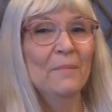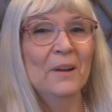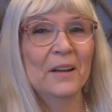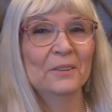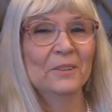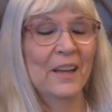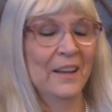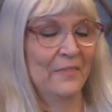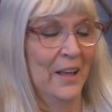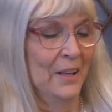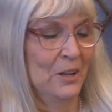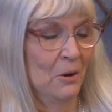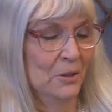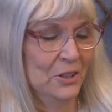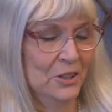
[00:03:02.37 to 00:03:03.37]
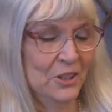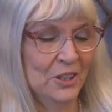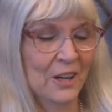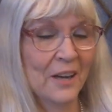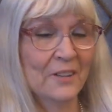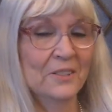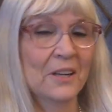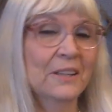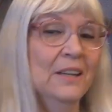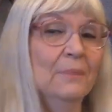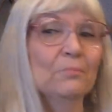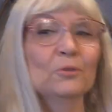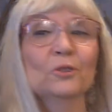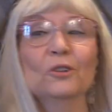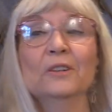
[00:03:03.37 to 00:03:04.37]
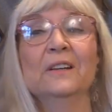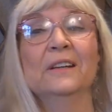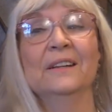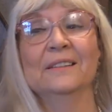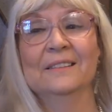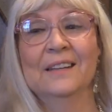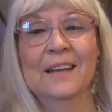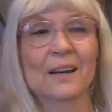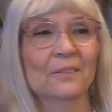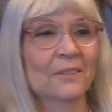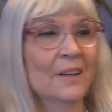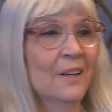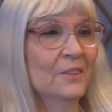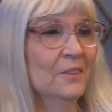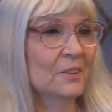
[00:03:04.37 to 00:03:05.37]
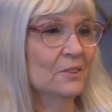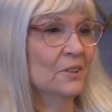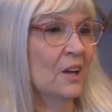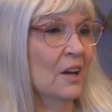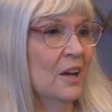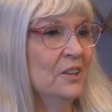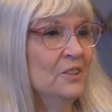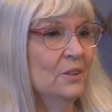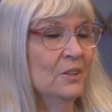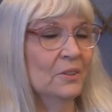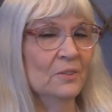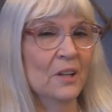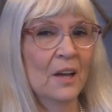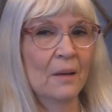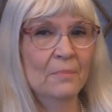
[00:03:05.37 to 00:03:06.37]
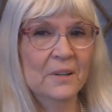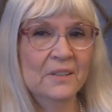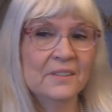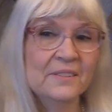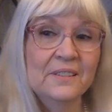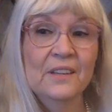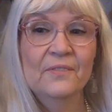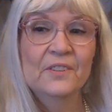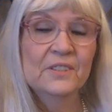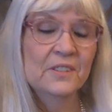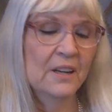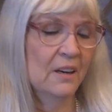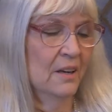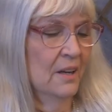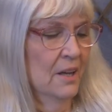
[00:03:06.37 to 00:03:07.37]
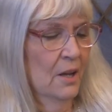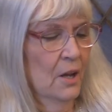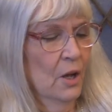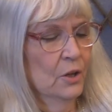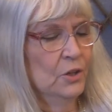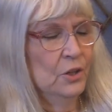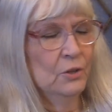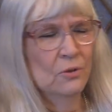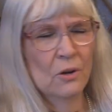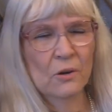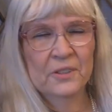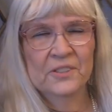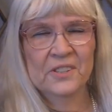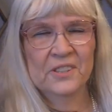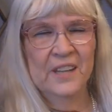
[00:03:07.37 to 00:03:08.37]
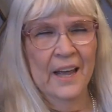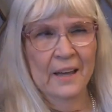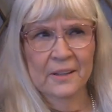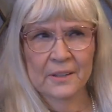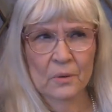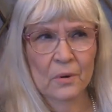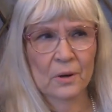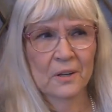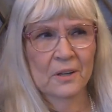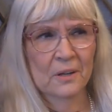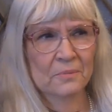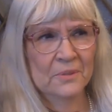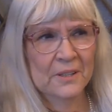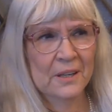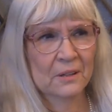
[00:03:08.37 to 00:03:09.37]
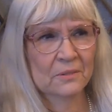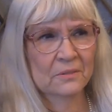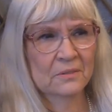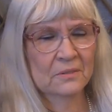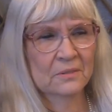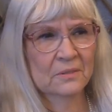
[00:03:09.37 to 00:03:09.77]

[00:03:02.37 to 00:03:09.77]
I mean, if I go to Shaw's, I keep looking at the out the lodge, the lobby to see if it's there. Do you know exactly where it comes out?